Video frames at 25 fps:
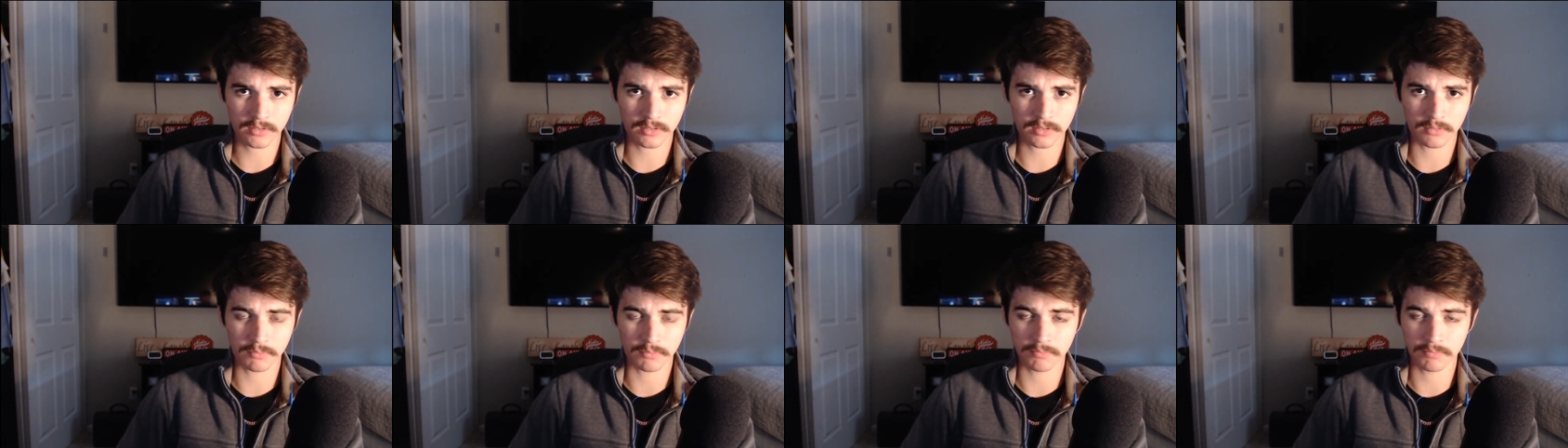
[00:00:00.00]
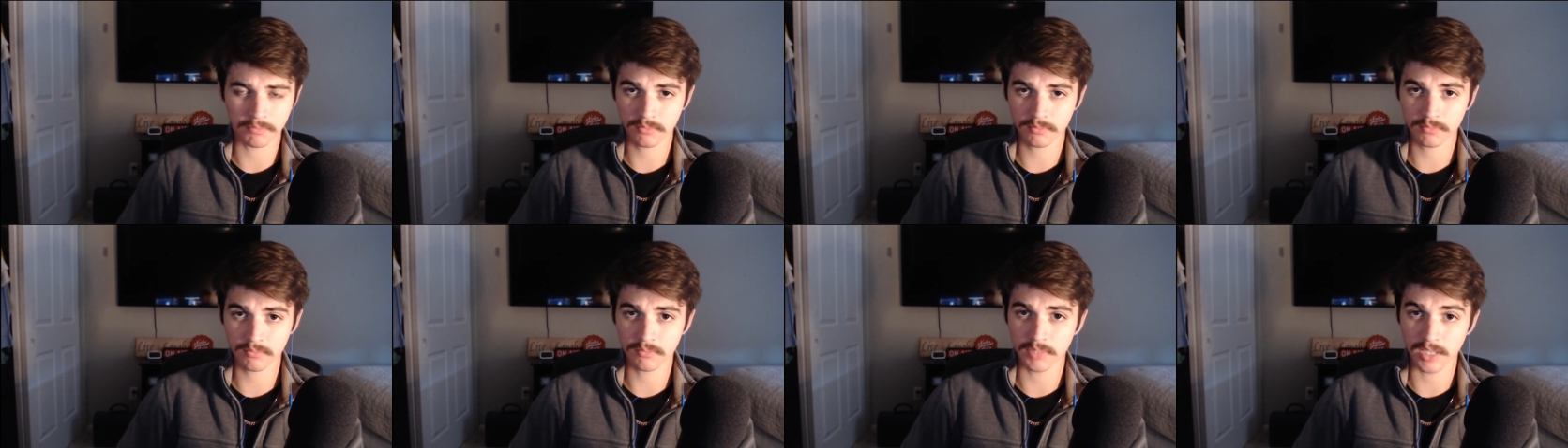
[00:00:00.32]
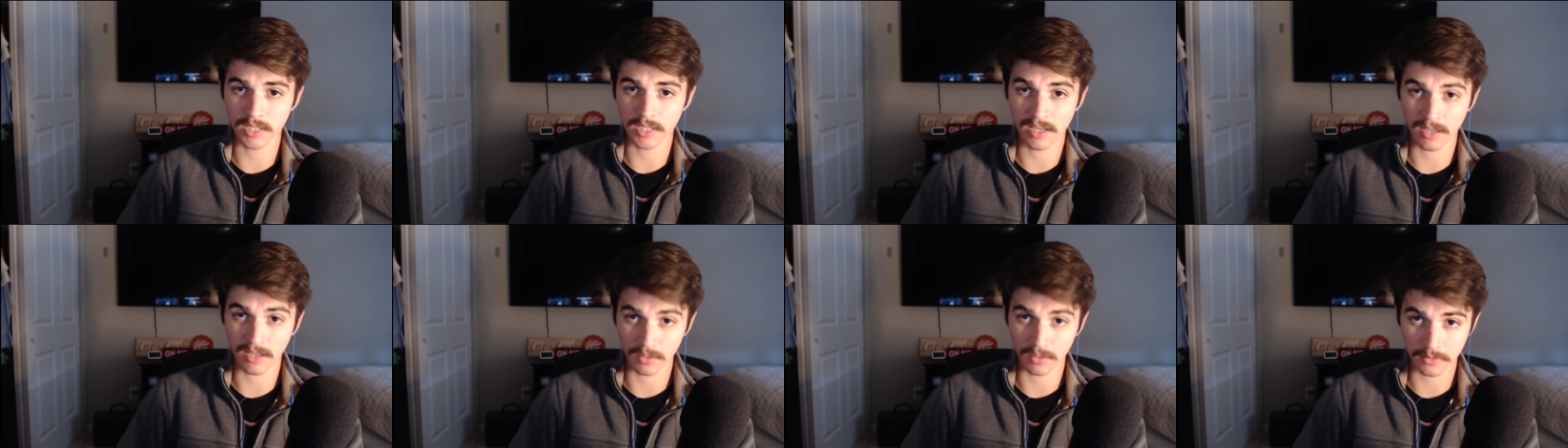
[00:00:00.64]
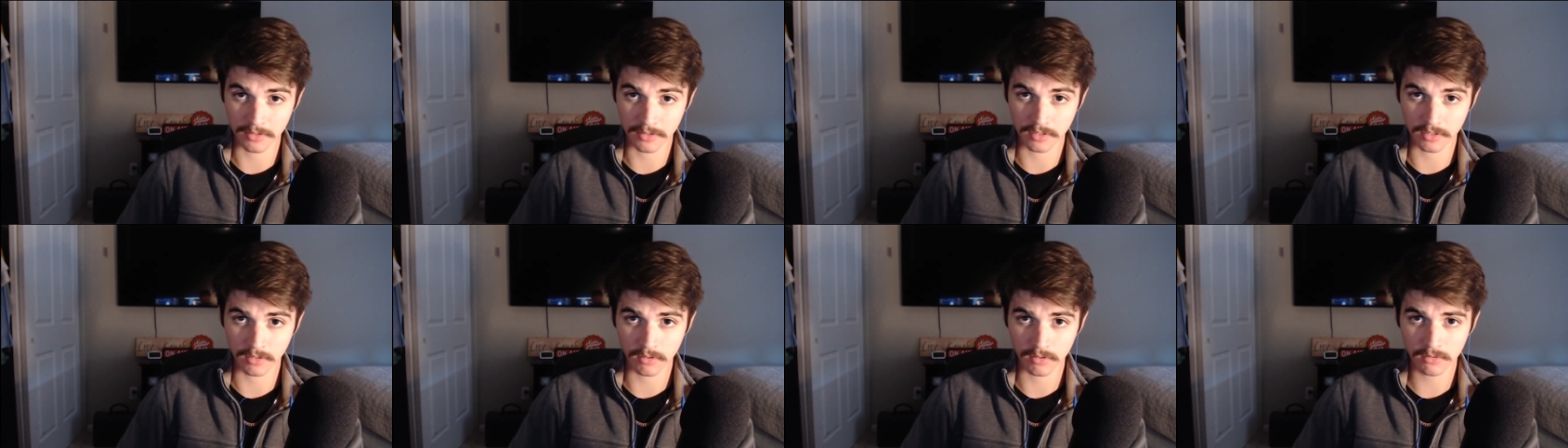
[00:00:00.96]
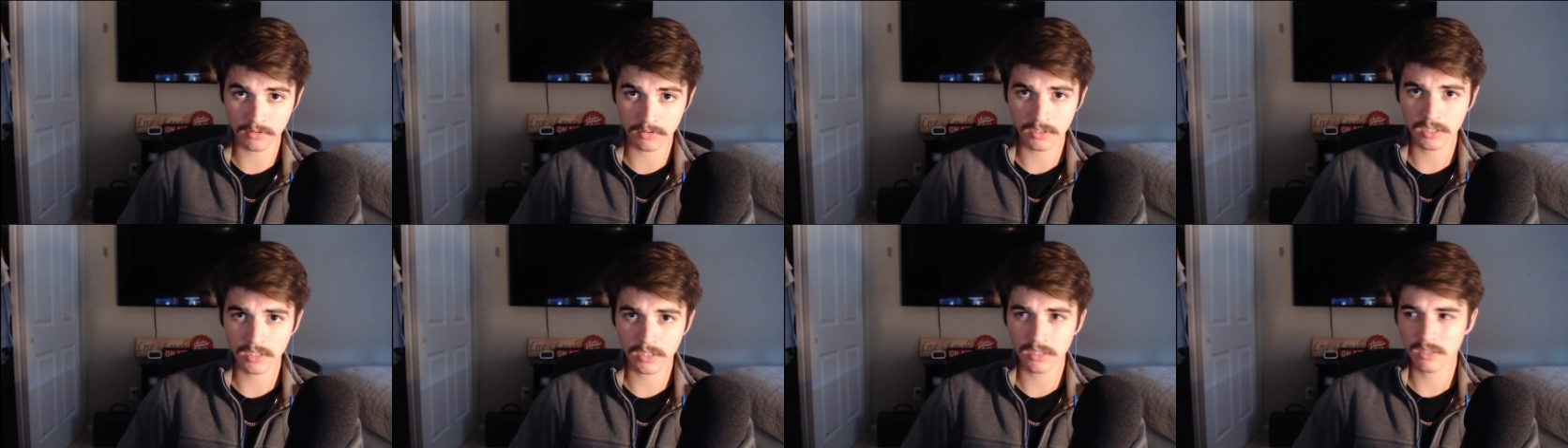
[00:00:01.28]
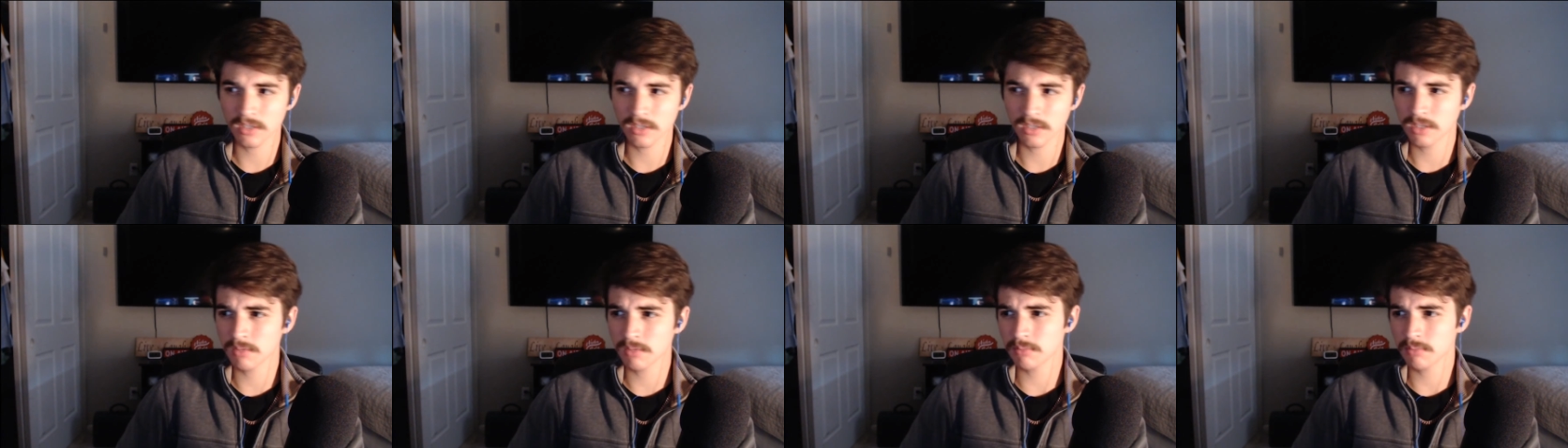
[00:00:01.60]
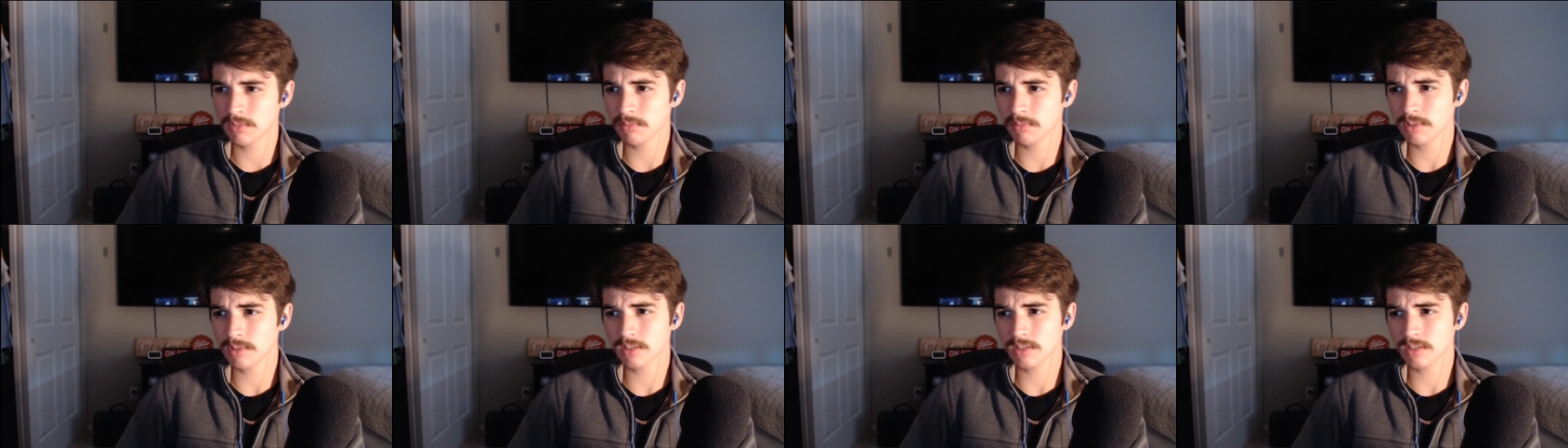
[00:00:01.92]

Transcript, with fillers: To be healthier, maybe